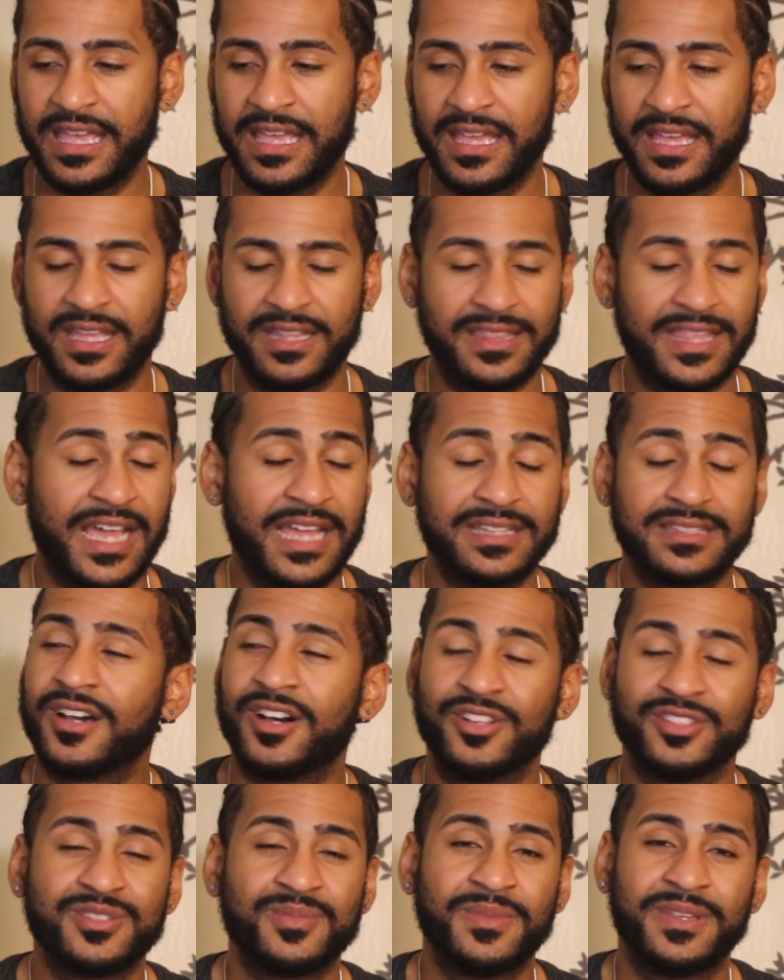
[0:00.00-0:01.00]
And that
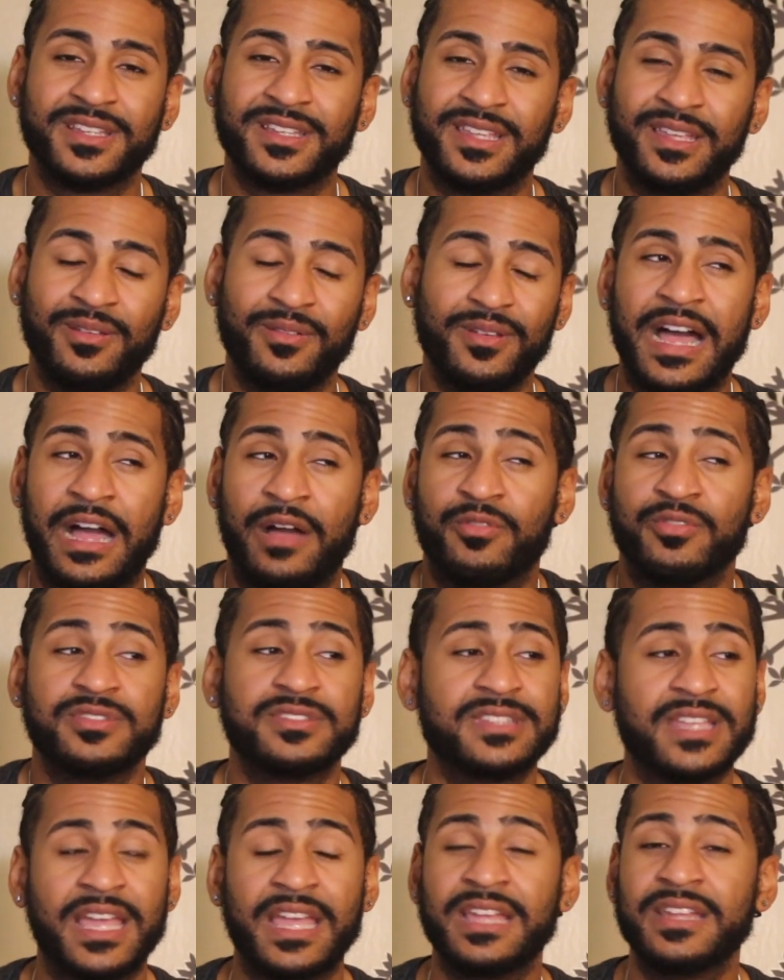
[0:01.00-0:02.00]
ultimately, I will
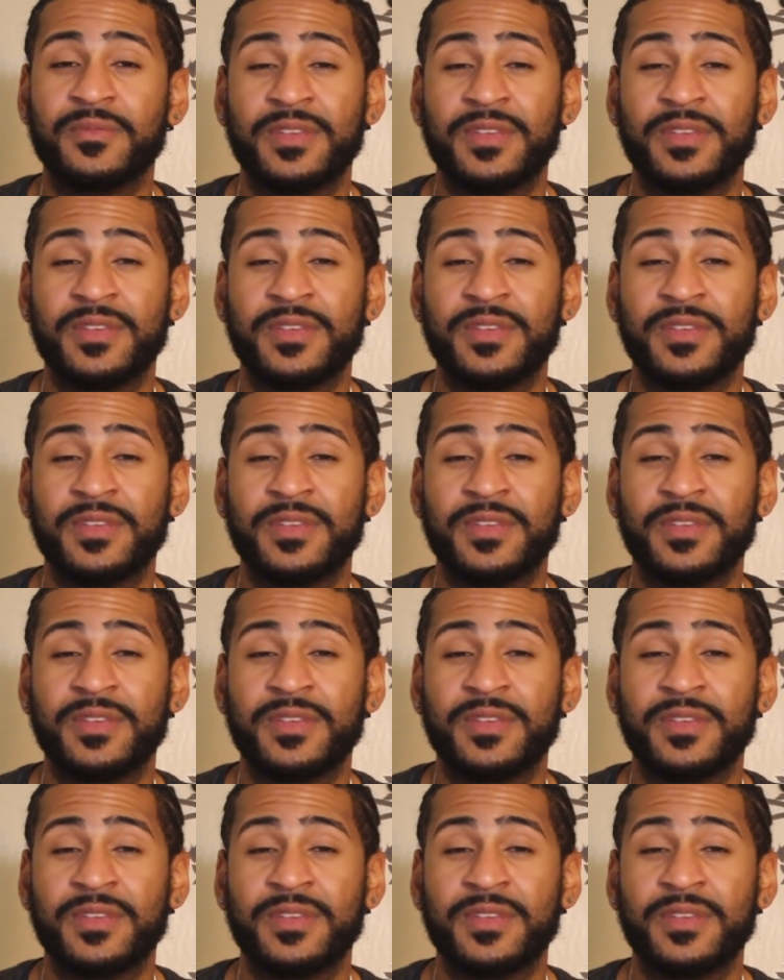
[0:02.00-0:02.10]
say,